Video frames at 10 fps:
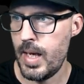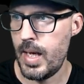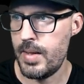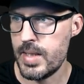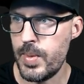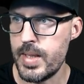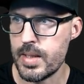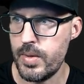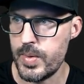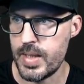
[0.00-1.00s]
And this one is
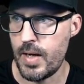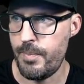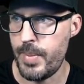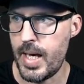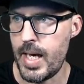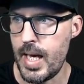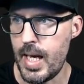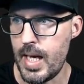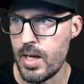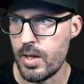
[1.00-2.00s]
closed off by
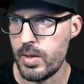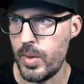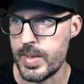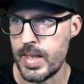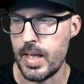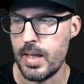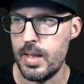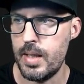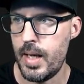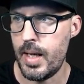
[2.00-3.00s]
a closing
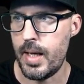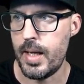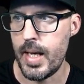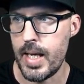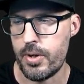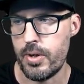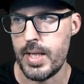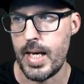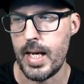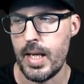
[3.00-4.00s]
uh, anchor
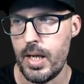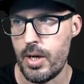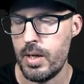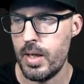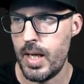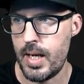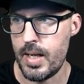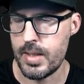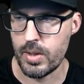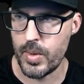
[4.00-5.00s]
tag here. And a
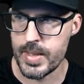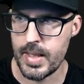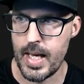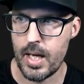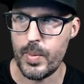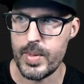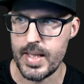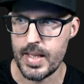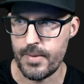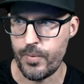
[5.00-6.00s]
closing tag always
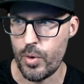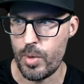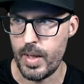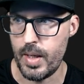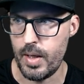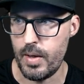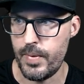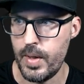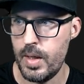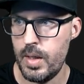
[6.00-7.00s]
takes the form
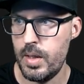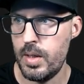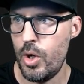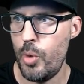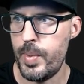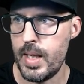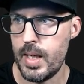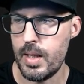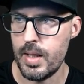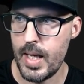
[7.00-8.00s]
of
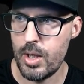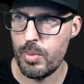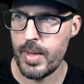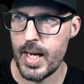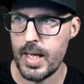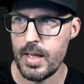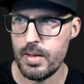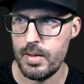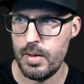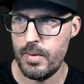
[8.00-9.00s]
opening angle bracket
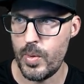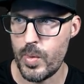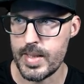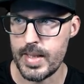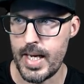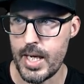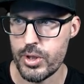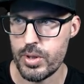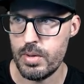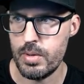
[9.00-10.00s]
forward
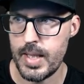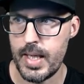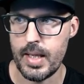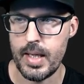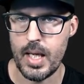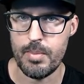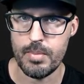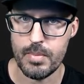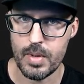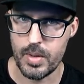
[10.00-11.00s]
slash tag name
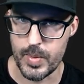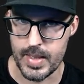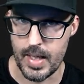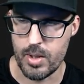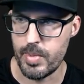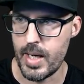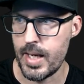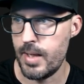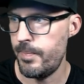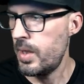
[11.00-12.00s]
closing angle
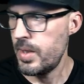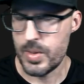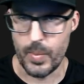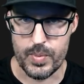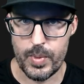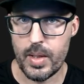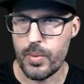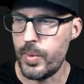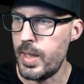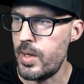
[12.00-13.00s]
bracket. So what's really
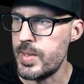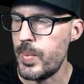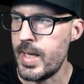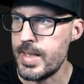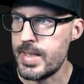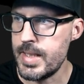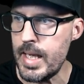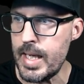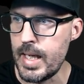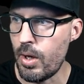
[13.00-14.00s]
cool here is we can
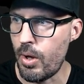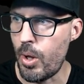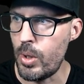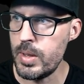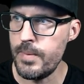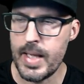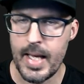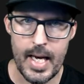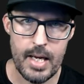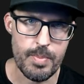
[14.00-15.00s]
see all of the
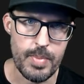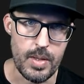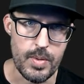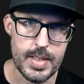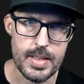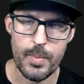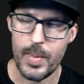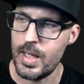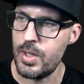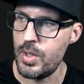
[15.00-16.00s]
attributes that we
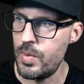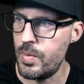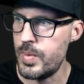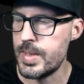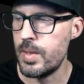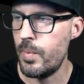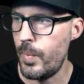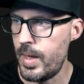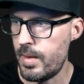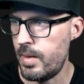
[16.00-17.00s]
can use
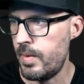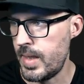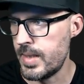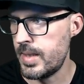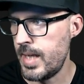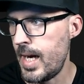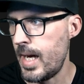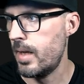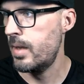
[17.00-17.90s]
with this tag.